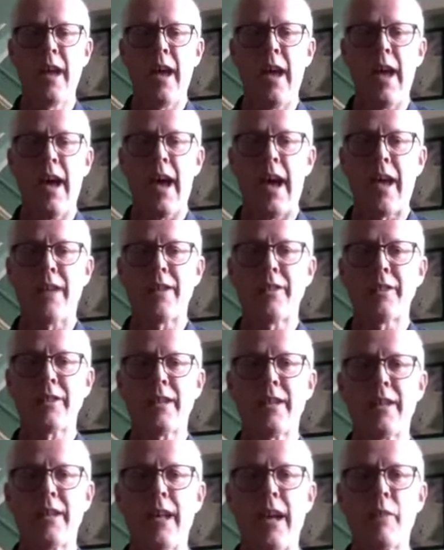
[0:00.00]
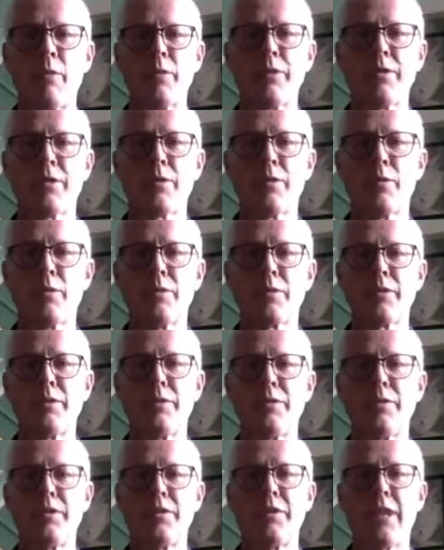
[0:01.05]
And I want to talk to you
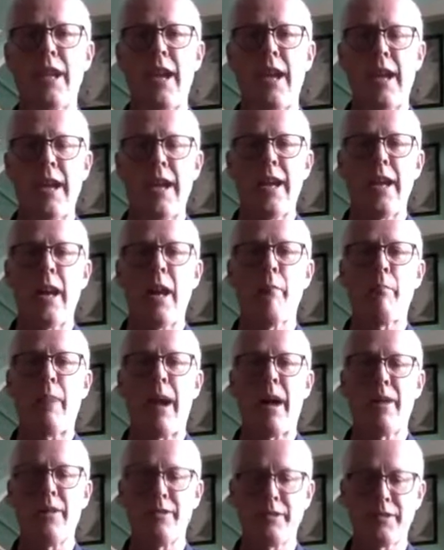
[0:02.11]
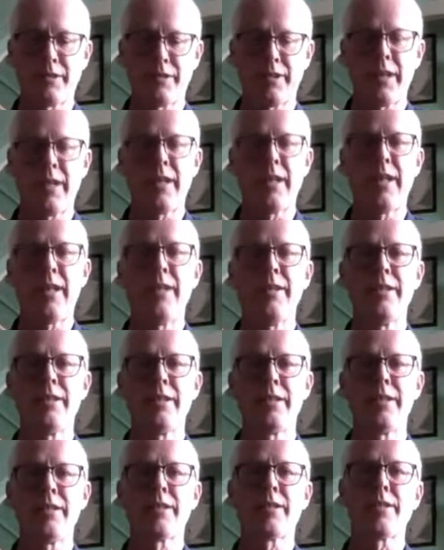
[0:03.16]
today about
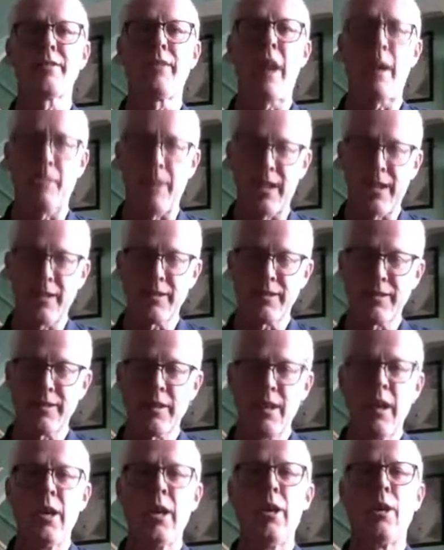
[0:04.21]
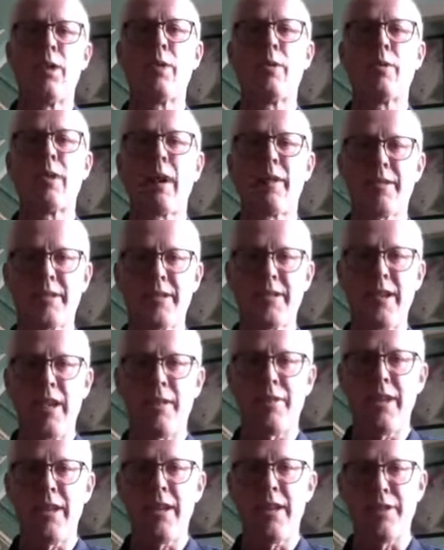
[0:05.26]
Indian ceramics, or rather South
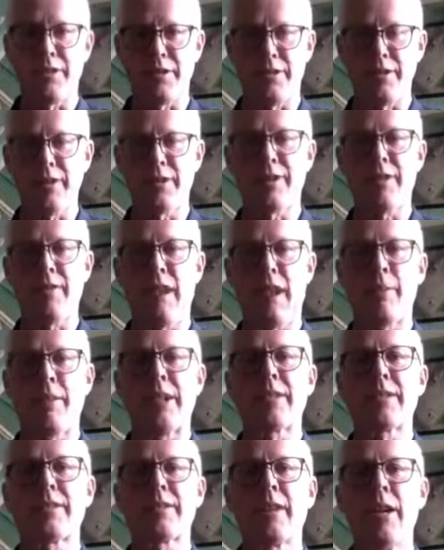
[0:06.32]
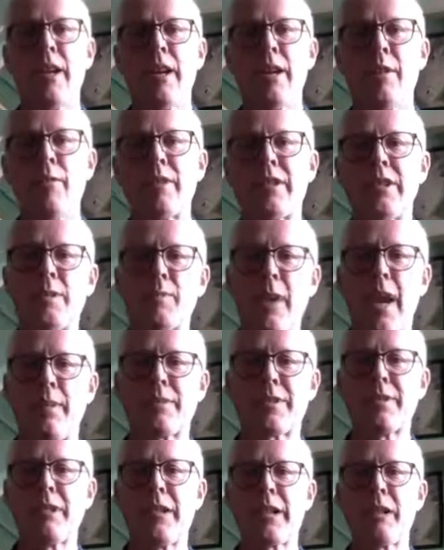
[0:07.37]
Asian ceramics, which is perhaps a
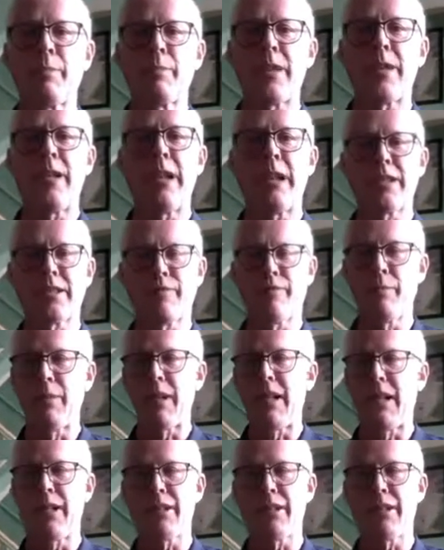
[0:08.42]
little bit less familiar to